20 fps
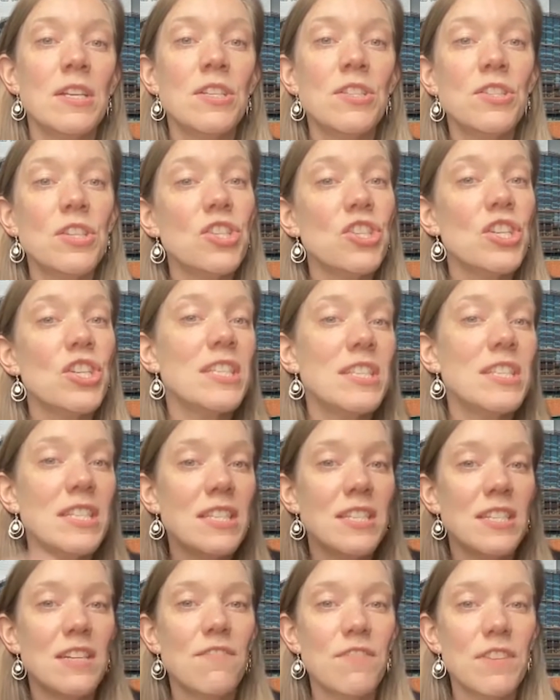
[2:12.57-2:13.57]
such as the
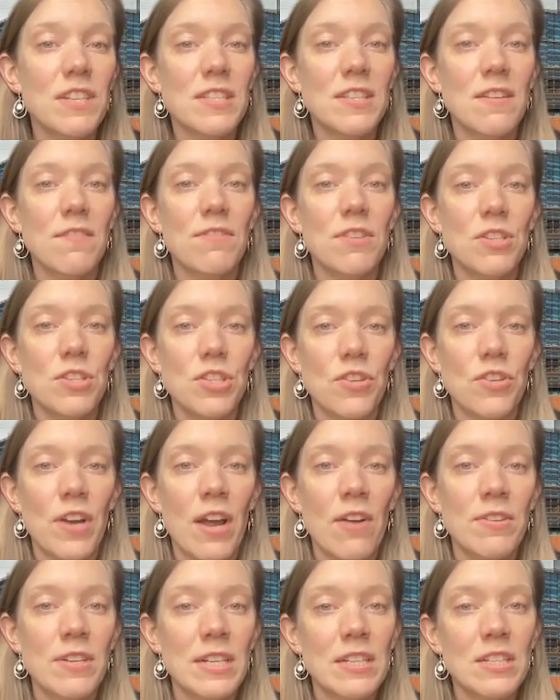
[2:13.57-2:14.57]
stiffness of the
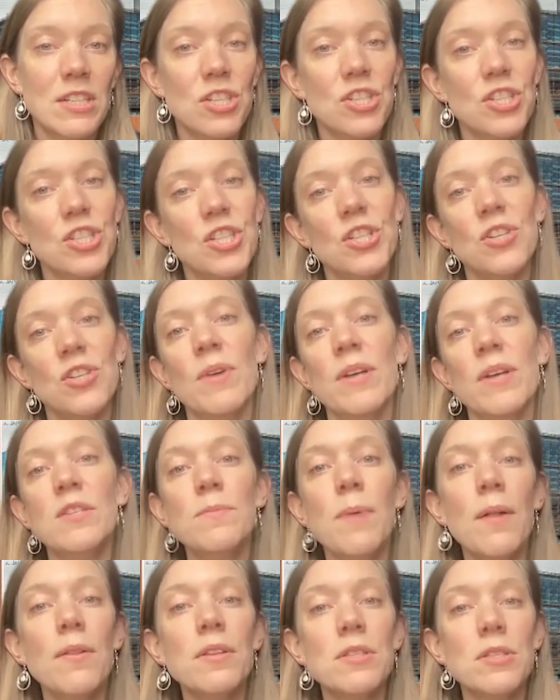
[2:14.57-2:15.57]
surrounding tissue, as
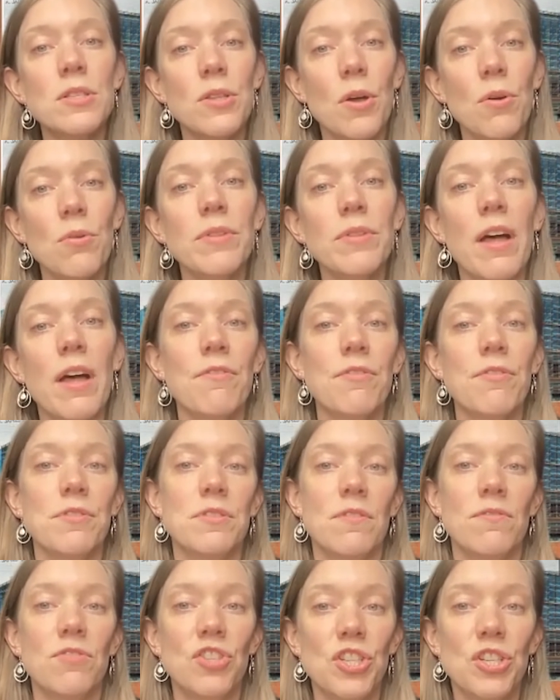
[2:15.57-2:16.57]
well as low
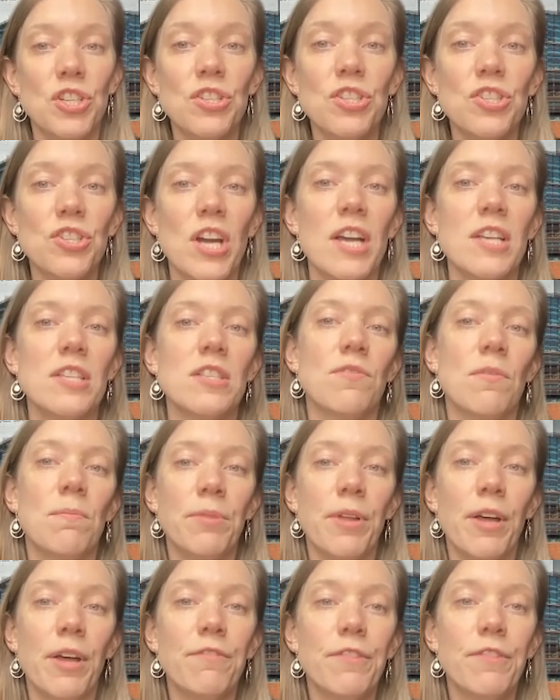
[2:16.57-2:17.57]
levels of shear stress
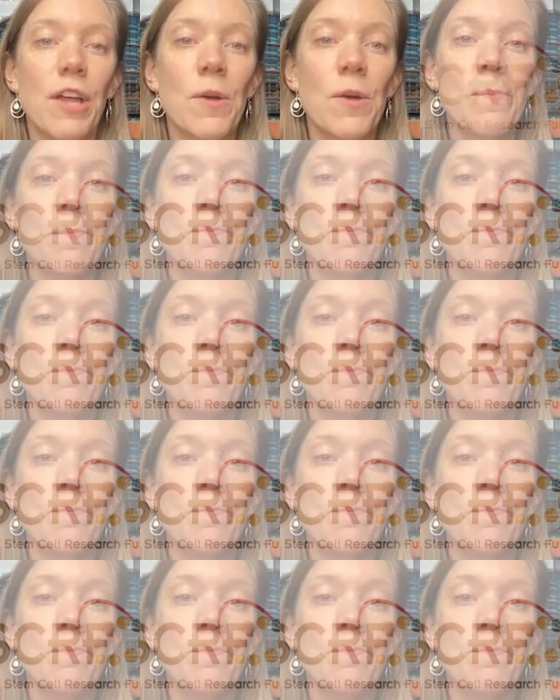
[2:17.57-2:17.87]
from blood flow.